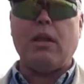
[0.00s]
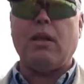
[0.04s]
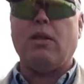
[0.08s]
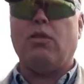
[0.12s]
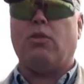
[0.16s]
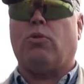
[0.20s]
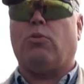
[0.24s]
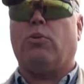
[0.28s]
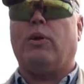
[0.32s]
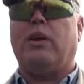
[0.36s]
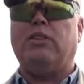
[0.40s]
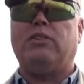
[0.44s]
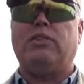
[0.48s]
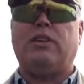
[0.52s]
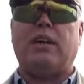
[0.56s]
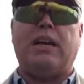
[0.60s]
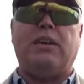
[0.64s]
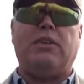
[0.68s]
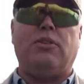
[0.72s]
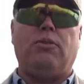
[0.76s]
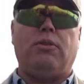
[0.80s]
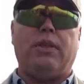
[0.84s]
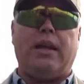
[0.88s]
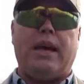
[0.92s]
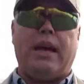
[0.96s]
The reason
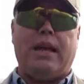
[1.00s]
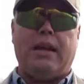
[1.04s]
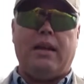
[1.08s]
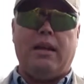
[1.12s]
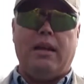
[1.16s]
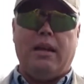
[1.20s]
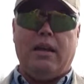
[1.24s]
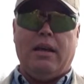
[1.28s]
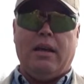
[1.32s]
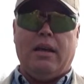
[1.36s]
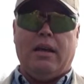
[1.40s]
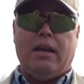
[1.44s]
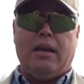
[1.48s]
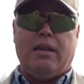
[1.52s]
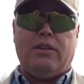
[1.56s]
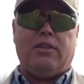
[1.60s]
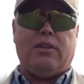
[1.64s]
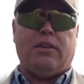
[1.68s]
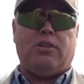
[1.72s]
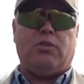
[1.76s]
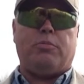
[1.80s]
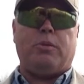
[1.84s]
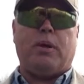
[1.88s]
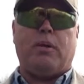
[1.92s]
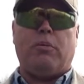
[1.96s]
I do that is
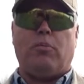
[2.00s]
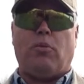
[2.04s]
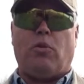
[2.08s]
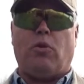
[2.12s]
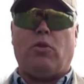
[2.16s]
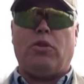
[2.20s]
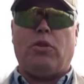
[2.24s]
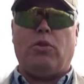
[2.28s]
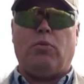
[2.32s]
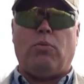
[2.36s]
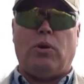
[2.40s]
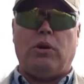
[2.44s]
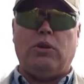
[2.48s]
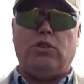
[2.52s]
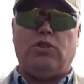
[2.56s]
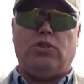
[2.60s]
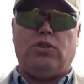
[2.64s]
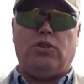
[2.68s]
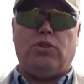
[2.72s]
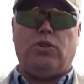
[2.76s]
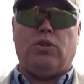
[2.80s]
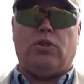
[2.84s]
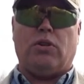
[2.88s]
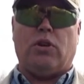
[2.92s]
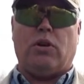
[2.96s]
there's been more than one
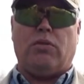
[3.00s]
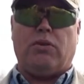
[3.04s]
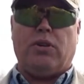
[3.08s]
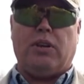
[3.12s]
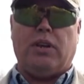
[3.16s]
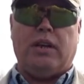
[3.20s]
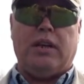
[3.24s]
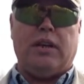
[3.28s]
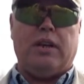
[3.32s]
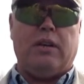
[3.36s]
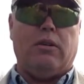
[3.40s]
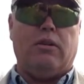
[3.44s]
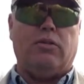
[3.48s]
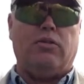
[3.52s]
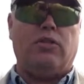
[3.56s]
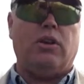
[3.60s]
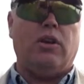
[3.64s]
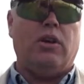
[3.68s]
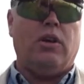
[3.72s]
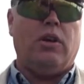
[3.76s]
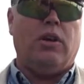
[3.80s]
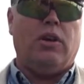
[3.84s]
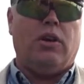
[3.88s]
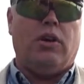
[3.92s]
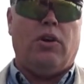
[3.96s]
shooter over the years
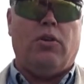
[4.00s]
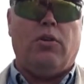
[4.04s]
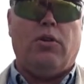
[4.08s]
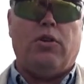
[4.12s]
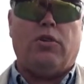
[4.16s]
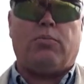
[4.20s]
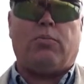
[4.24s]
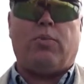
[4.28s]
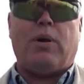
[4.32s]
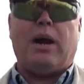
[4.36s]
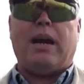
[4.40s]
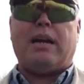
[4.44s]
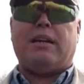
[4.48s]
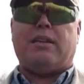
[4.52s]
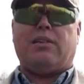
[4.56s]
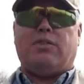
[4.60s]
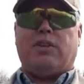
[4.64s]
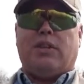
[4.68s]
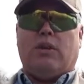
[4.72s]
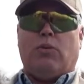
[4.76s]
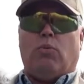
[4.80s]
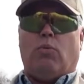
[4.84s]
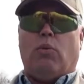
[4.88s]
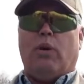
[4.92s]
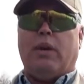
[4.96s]
who is
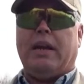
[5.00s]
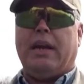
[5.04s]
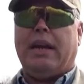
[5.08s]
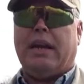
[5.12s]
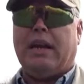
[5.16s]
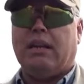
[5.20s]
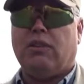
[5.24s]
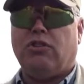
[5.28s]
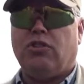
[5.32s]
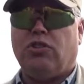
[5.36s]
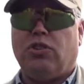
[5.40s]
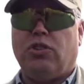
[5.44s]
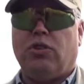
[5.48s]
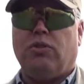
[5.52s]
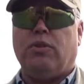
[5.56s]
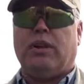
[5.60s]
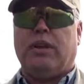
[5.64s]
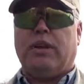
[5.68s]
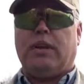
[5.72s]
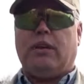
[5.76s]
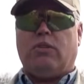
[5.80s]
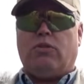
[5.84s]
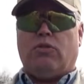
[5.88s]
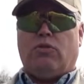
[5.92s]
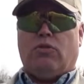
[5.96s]
practicing one-hand
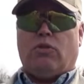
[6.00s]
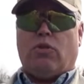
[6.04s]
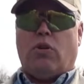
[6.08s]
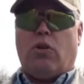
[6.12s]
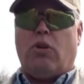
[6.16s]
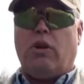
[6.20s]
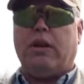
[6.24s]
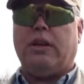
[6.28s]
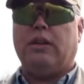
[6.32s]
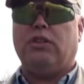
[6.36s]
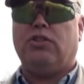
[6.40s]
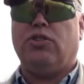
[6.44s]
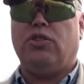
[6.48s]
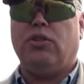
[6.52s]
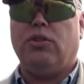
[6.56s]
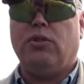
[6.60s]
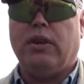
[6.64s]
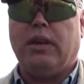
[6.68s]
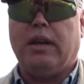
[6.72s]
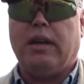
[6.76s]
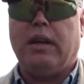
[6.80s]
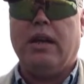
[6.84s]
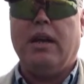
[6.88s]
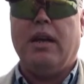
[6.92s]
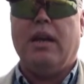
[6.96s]
shooting, drawing and
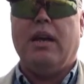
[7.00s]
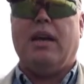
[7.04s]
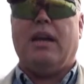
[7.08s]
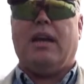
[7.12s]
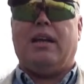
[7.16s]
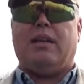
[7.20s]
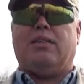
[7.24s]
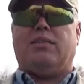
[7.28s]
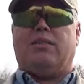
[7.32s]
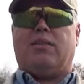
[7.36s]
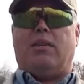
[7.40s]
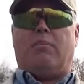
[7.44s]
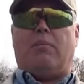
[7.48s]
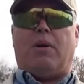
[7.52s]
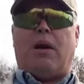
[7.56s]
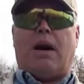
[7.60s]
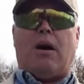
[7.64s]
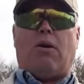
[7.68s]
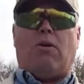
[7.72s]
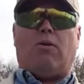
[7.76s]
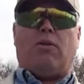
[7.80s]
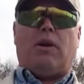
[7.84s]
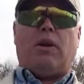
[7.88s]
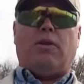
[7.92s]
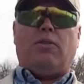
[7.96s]
shooting, and
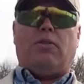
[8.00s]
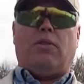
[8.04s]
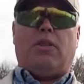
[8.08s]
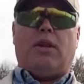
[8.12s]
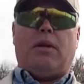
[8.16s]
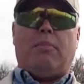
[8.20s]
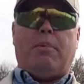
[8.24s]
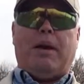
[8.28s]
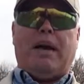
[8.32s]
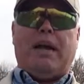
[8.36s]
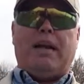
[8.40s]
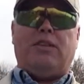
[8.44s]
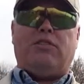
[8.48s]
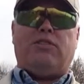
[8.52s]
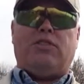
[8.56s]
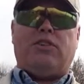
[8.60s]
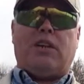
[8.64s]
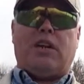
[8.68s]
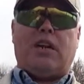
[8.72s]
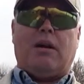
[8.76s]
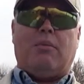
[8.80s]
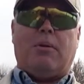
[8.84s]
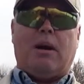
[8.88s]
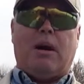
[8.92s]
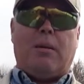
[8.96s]
somehow or other they manage
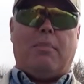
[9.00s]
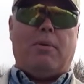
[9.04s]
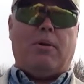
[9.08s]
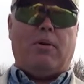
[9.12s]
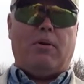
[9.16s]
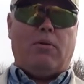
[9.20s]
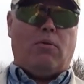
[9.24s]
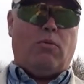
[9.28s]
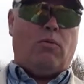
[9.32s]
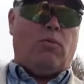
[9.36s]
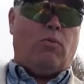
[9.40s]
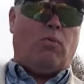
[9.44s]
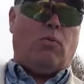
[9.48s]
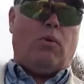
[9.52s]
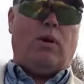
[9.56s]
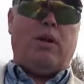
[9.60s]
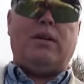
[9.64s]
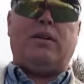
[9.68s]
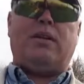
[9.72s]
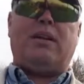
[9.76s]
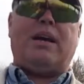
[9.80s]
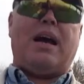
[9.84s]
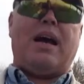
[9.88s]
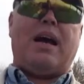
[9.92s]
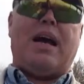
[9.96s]
to come up
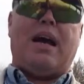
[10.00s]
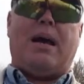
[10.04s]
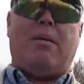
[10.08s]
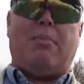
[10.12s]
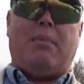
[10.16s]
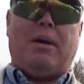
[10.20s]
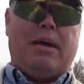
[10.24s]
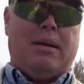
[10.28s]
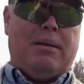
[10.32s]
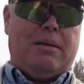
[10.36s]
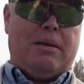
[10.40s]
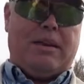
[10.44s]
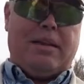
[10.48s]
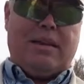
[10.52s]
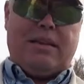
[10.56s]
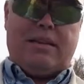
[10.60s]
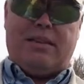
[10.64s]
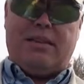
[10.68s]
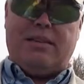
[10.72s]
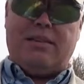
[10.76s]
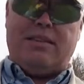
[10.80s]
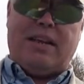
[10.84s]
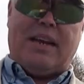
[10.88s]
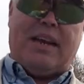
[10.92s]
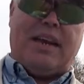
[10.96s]
one time and
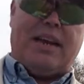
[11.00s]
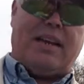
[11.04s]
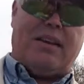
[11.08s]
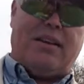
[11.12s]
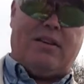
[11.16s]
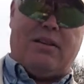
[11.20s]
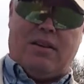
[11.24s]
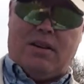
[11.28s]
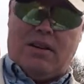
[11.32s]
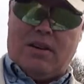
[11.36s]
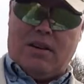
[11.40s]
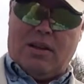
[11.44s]
get this hand